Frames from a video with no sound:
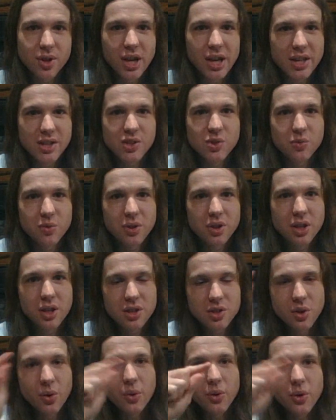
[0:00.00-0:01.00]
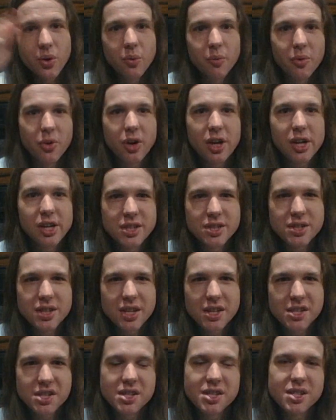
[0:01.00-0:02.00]
hence where the Tokyo Mirage
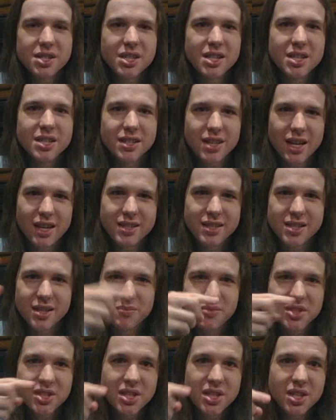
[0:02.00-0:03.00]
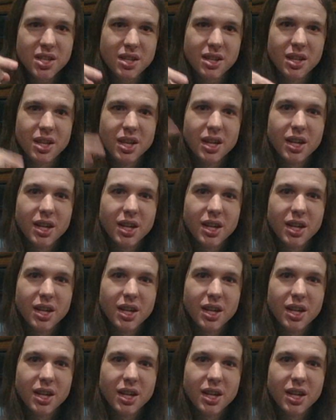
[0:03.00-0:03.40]
Sessions, it's SMT,